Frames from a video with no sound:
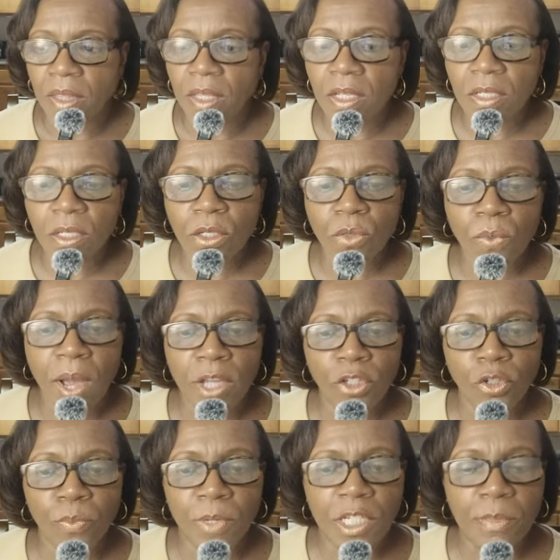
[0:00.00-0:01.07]
This is why
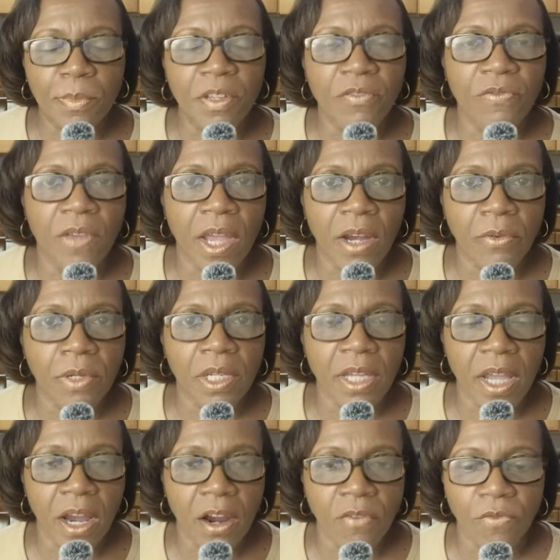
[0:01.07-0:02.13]
you must be very
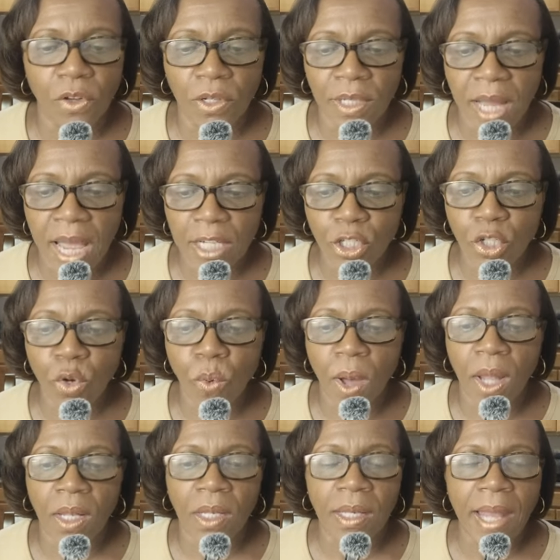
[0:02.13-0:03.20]
careful not to
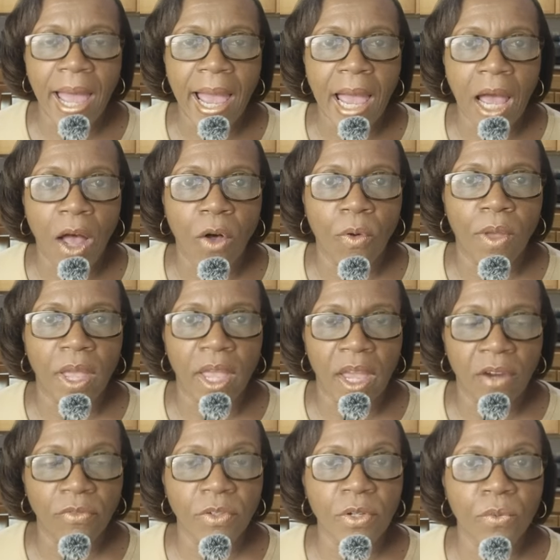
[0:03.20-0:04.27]
allow
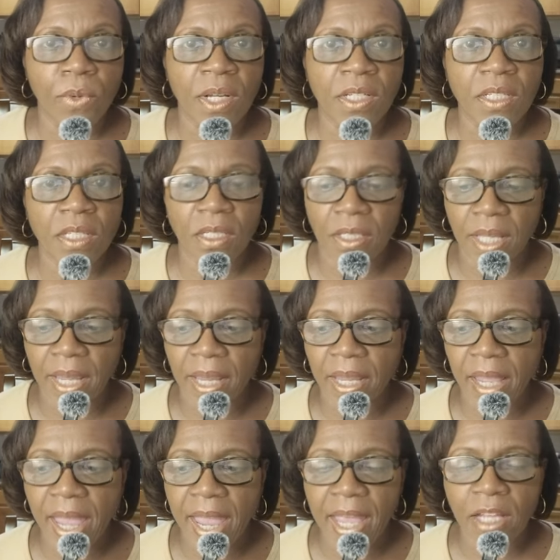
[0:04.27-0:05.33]
everyone to lay
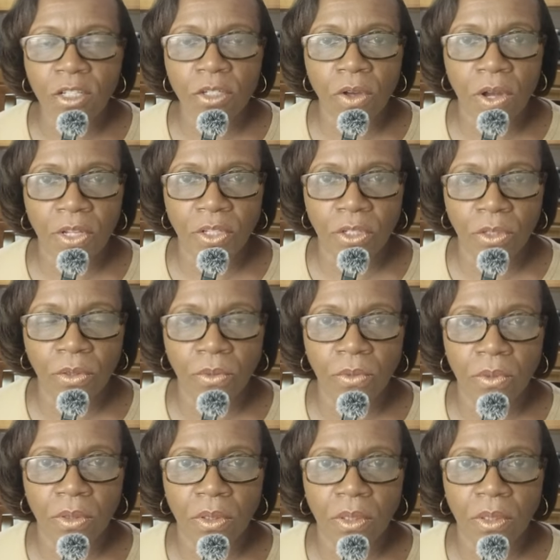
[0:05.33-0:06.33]
hands on you.